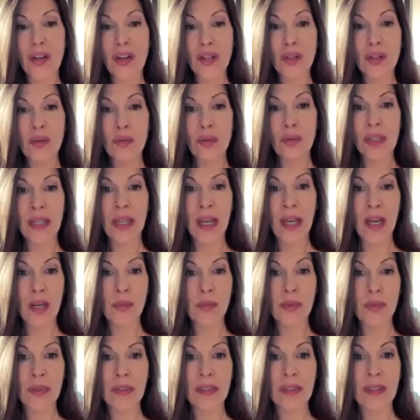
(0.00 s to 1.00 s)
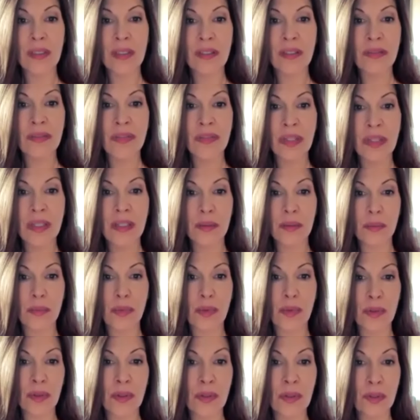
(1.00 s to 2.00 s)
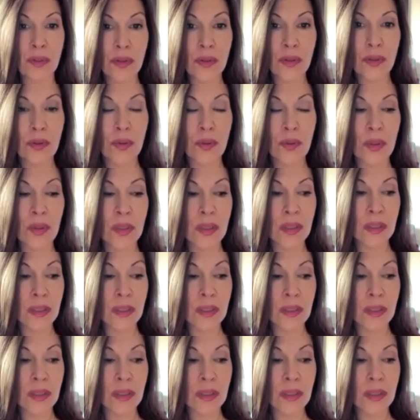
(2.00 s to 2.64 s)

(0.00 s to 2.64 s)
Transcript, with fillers: do you want to help develop the new